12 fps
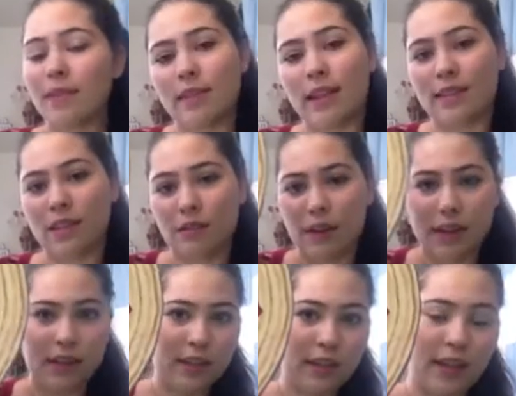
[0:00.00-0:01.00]
That's how I
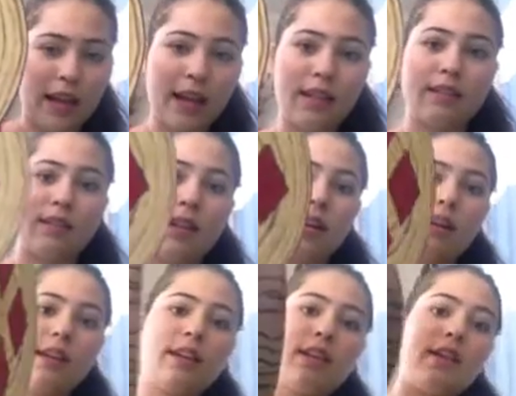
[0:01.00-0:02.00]
did that
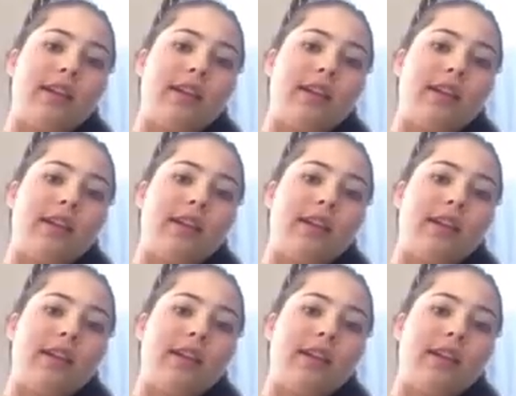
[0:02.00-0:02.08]
side.